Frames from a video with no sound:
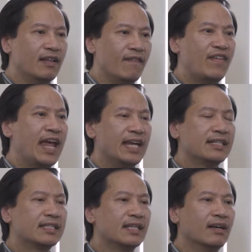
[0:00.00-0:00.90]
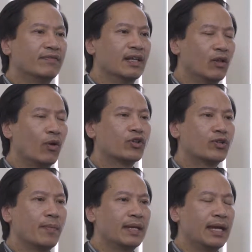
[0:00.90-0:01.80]
veins of the lower
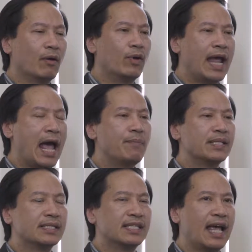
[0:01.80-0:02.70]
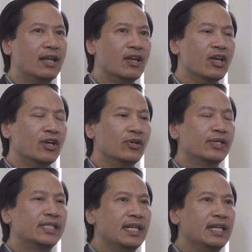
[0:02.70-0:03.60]
extremity. And what happens is that you
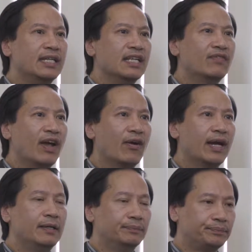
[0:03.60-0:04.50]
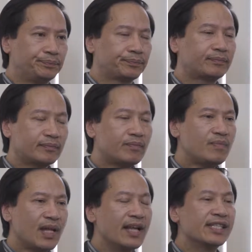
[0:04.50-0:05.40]
see these very
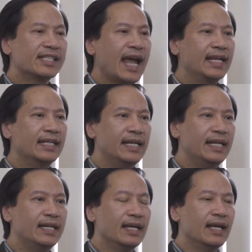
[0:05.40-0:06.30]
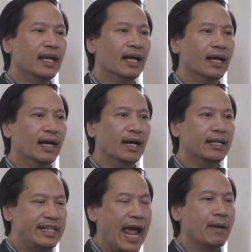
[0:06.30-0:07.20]
unsightly,
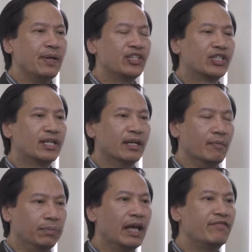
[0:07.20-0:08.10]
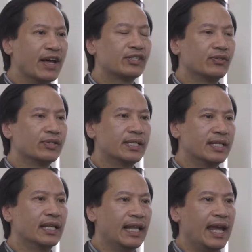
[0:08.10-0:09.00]
damaged blood vessels in
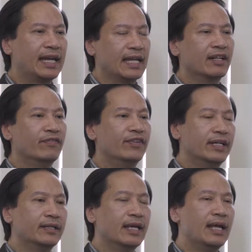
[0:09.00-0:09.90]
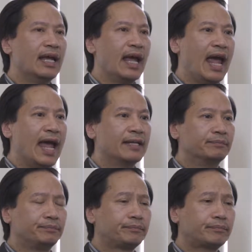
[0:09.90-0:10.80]
the leg and the foot. And
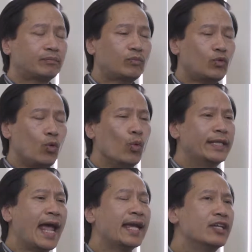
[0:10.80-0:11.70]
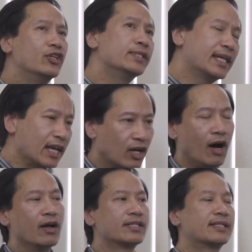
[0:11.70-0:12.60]
what that can do is it can
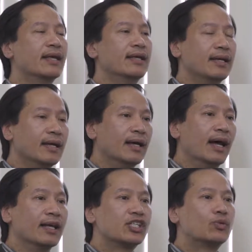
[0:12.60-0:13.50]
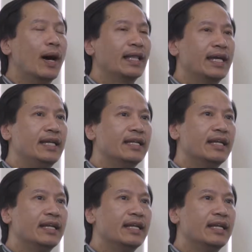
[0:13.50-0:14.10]
cause swelling,